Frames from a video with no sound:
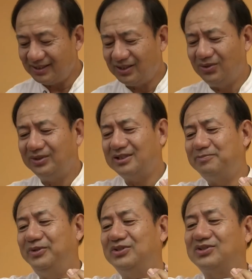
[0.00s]
Oh, this
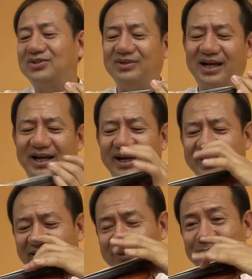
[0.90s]
bridge is too high, I
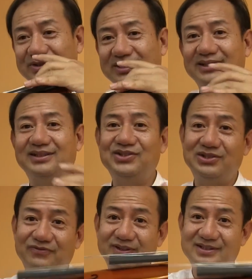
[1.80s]
can't push it,
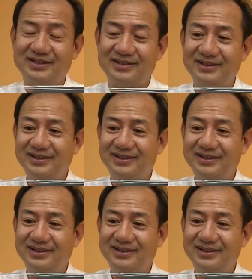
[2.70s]
teacher, fix it."